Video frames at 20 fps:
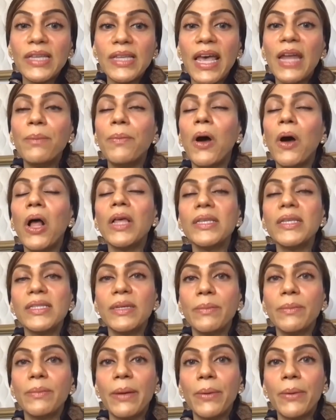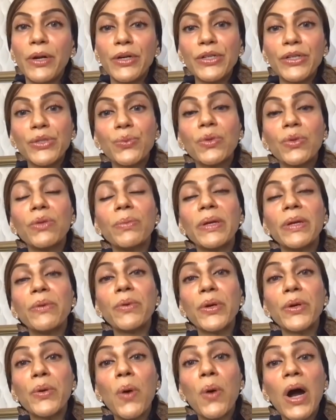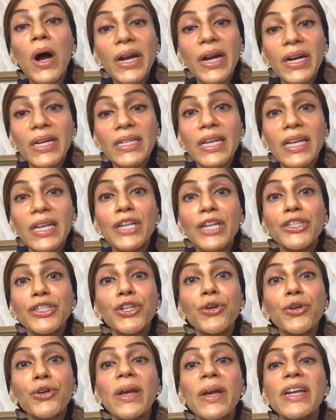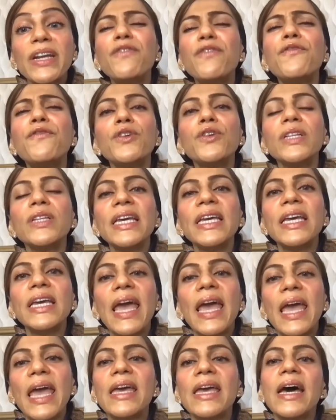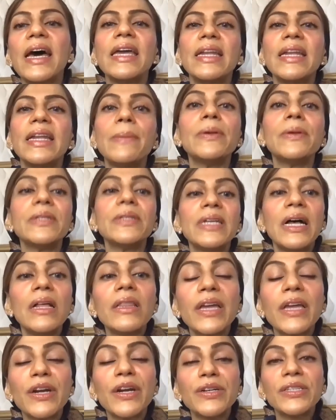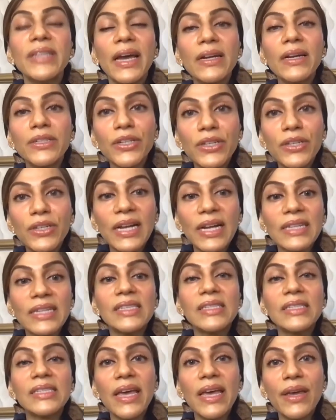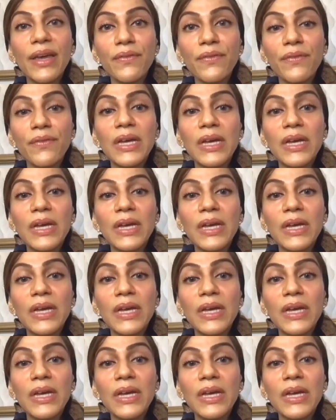and policymakers will be required to create a fully AI-enabled healthcare sector that's safe,